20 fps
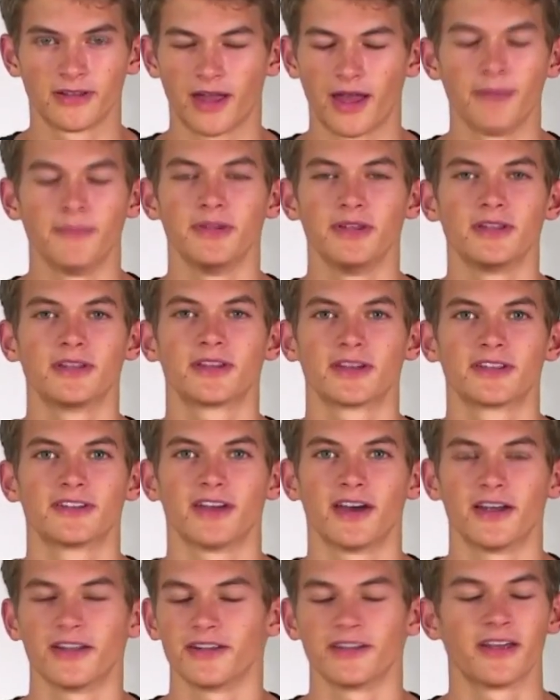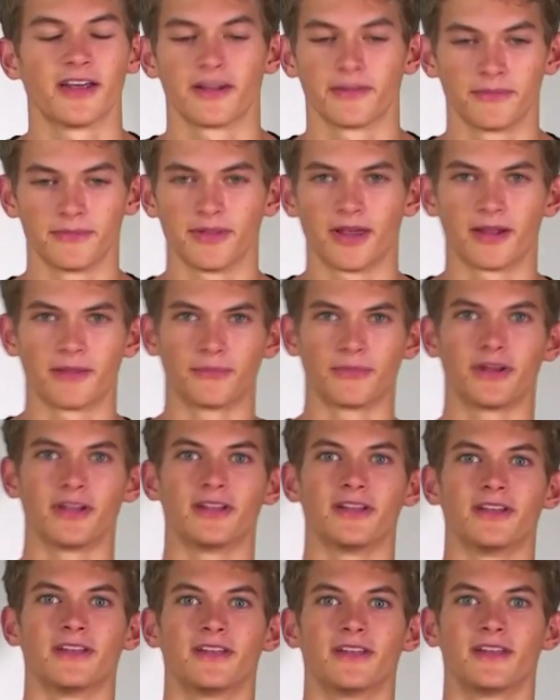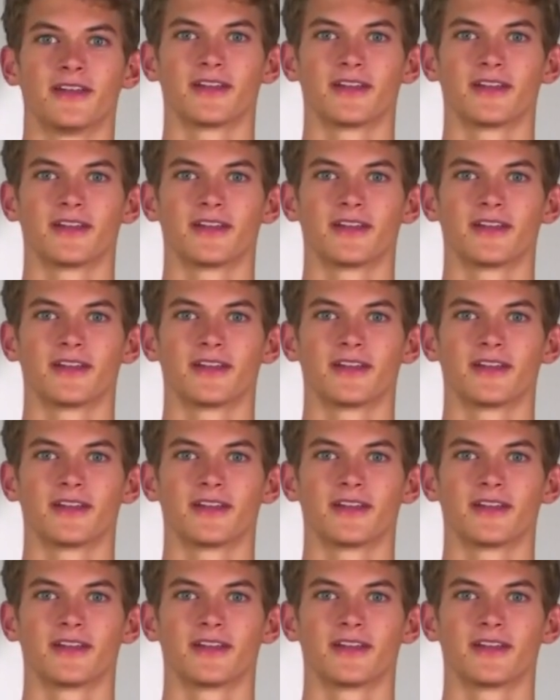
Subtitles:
I mean katana, not umbrella.